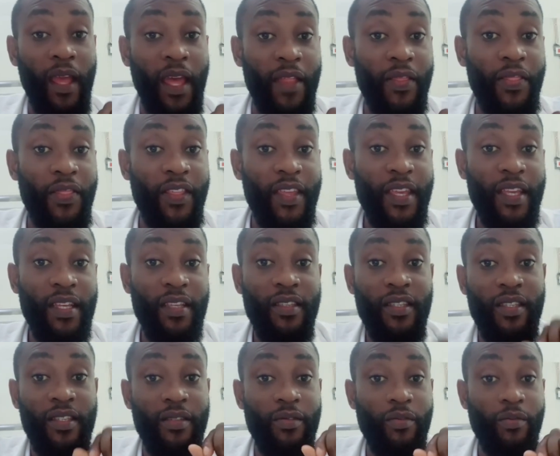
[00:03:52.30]
And
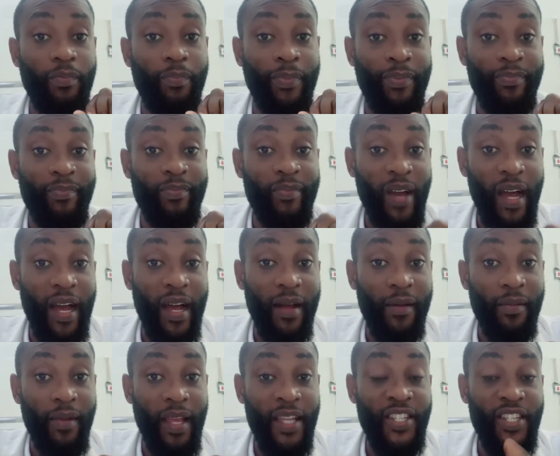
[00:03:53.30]
these
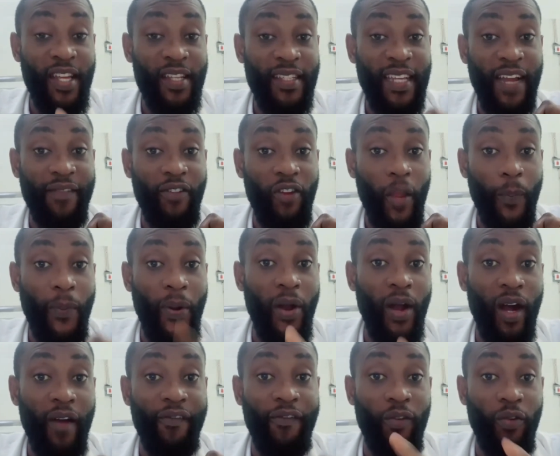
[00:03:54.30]
agents are very
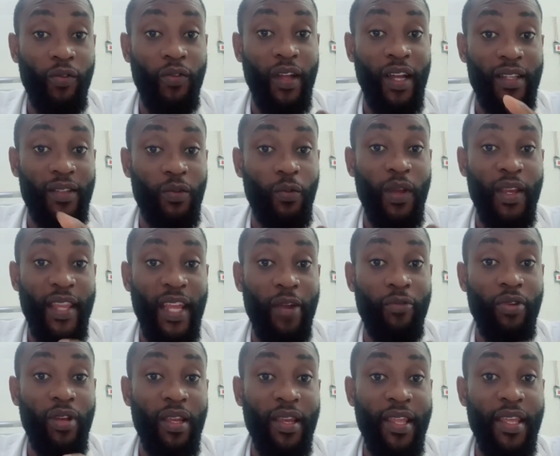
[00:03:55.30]
powerful, that when they are
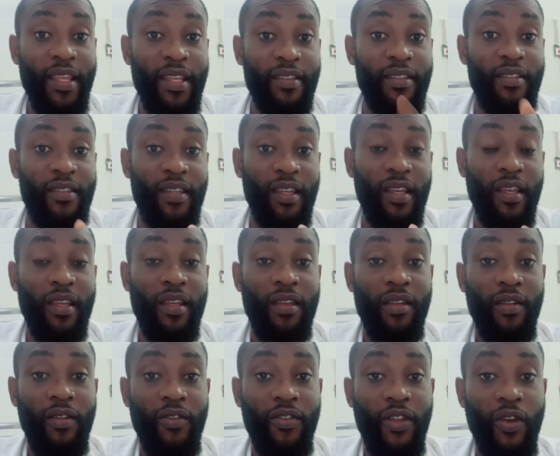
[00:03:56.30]
released,
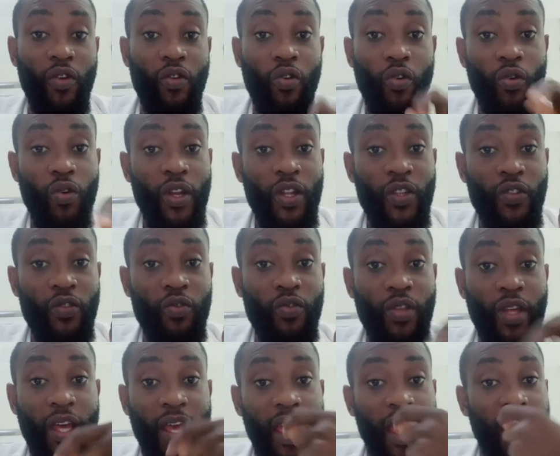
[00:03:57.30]
they go into
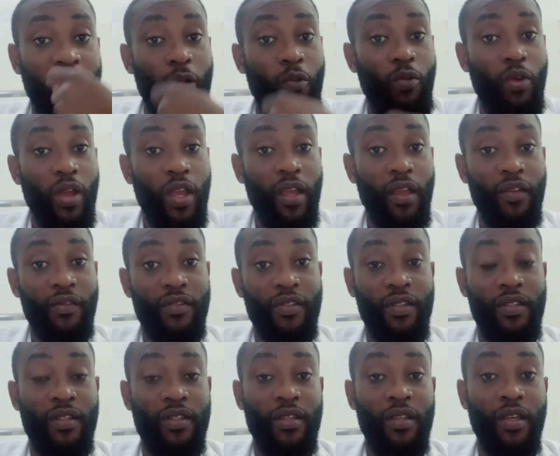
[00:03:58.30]
the
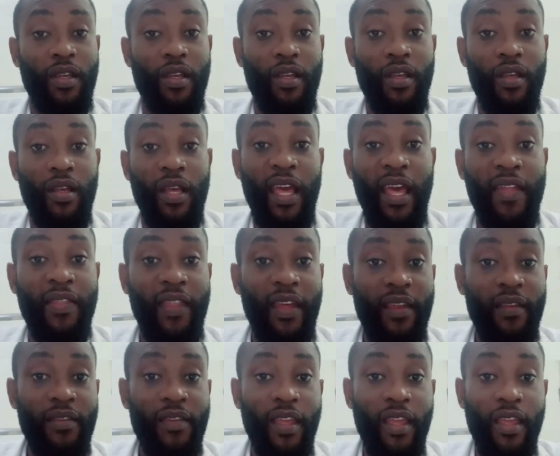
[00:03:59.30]
airways and
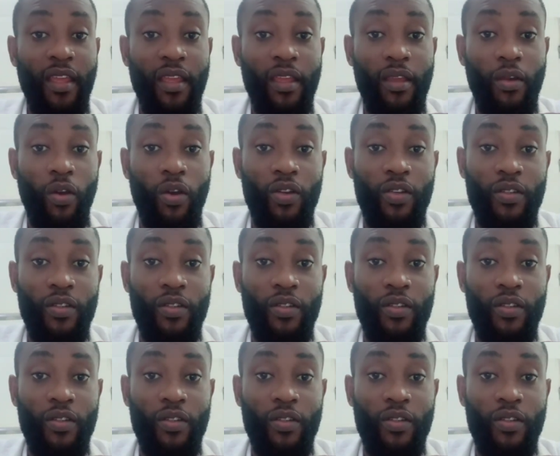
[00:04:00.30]
then they